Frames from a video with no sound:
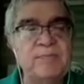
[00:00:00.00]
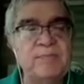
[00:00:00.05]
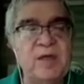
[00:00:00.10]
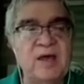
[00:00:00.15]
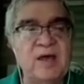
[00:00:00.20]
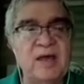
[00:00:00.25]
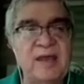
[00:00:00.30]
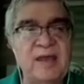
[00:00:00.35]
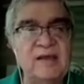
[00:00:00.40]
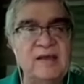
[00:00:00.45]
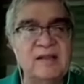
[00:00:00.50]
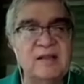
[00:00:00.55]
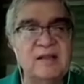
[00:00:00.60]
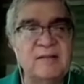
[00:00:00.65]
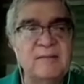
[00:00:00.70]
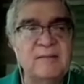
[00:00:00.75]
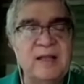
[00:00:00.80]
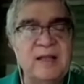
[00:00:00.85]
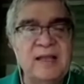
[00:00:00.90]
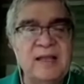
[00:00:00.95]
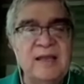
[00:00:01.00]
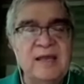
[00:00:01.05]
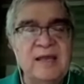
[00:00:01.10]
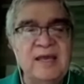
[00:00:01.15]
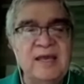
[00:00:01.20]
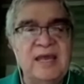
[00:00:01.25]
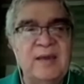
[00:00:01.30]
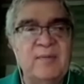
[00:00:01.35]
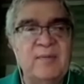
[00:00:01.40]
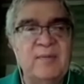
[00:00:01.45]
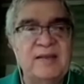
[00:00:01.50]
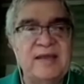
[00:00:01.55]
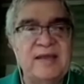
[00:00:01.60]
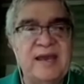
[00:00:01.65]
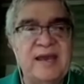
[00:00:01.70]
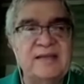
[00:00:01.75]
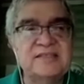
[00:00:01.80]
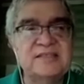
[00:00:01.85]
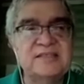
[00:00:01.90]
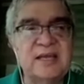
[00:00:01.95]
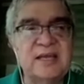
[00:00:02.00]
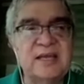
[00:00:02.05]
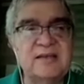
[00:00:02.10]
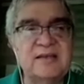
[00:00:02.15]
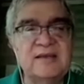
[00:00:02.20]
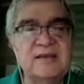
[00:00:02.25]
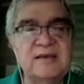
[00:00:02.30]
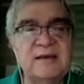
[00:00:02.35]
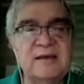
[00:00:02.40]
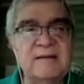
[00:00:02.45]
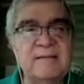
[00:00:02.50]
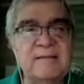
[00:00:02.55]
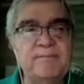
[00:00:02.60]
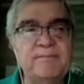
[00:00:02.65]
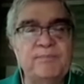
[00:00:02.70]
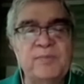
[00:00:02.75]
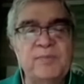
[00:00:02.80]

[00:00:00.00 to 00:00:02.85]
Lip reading: a hill. And my dad said, the